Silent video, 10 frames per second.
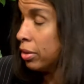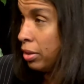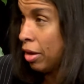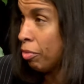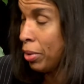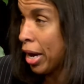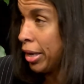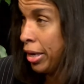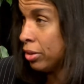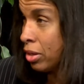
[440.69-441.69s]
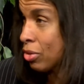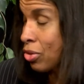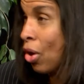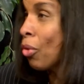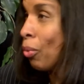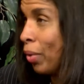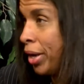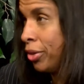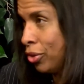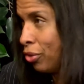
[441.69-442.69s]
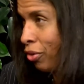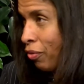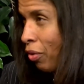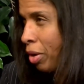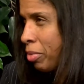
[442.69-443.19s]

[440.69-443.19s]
FBI agents don't wear uniforms.